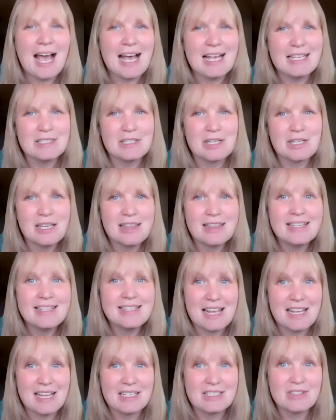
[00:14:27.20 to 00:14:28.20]
ask the
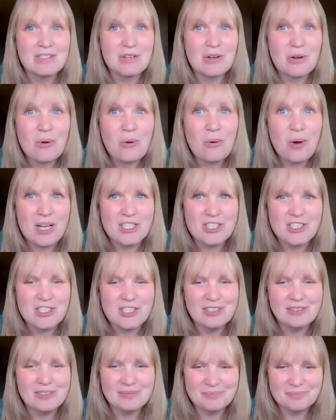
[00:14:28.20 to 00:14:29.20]
next
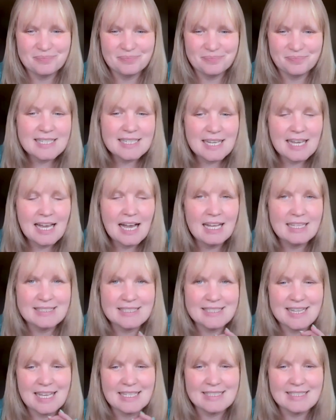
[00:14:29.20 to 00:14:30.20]
question, and to get
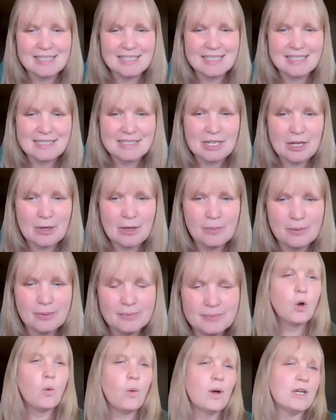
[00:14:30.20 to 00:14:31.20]
onto that next step.
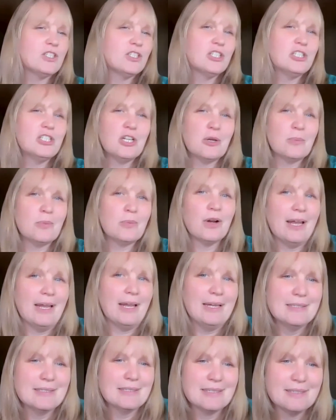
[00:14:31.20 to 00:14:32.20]
Question number
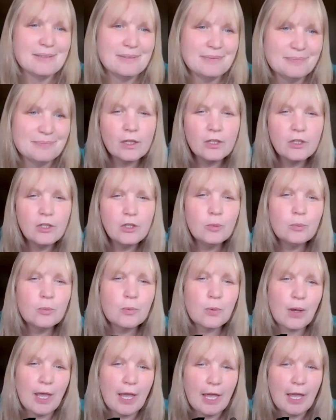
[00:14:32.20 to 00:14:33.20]
8, will you
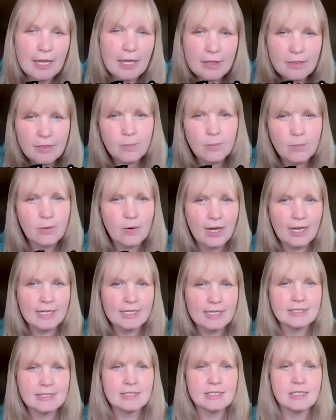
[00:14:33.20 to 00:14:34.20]
pay the
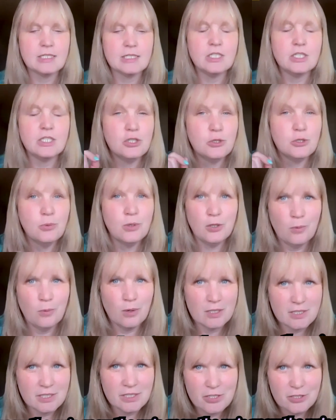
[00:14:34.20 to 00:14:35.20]
price to do what you
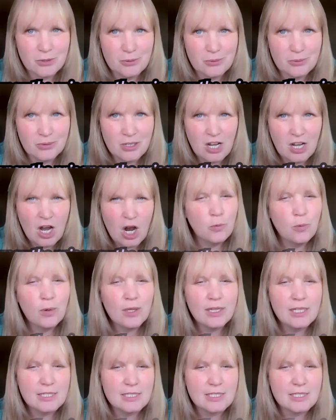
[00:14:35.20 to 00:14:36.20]
want to do? Are you
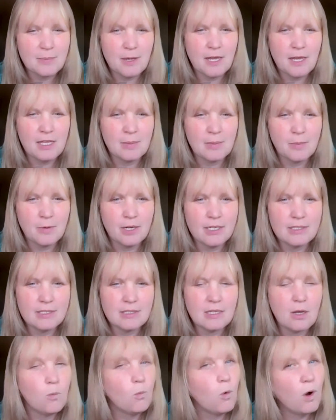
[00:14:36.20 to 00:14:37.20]
willing to pay the
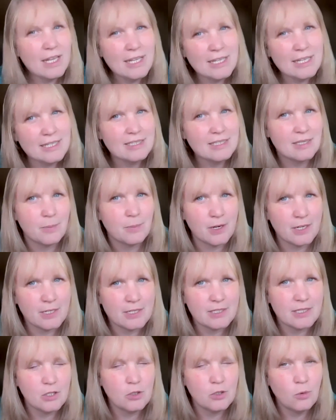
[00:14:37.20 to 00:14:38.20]
price? And what is the
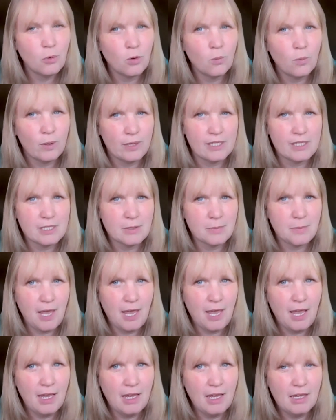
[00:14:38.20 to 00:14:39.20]
price that you are willing to
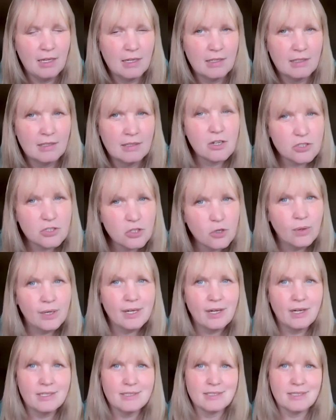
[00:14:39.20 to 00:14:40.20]
pay? And here's a
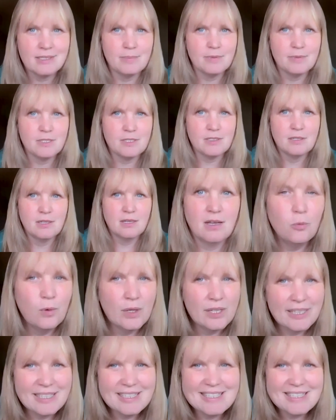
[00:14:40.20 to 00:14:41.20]
great concept. Are you
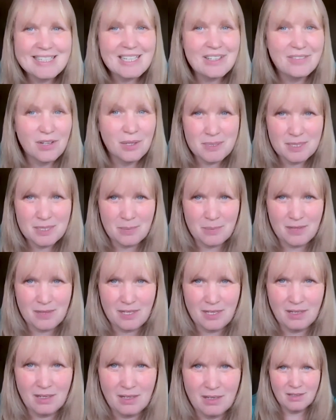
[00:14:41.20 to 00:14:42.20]
willing to give up
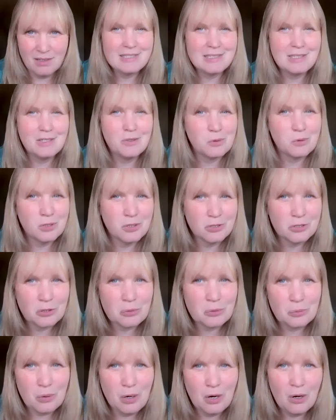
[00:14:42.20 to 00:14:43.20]
something? Because in order to
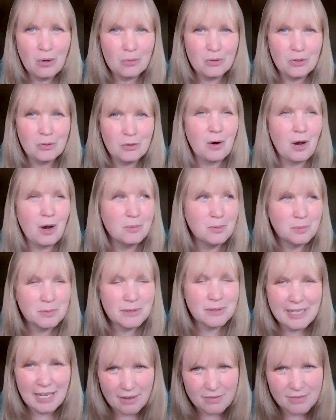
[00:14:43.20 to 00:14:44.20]
grow, you
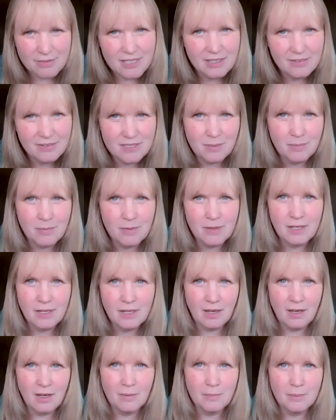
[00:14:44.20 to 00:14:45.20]
probably have to give something
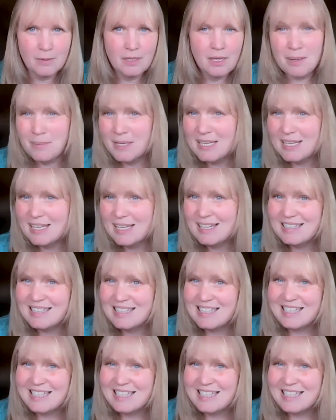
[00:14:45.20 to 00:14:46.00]
up. Maybe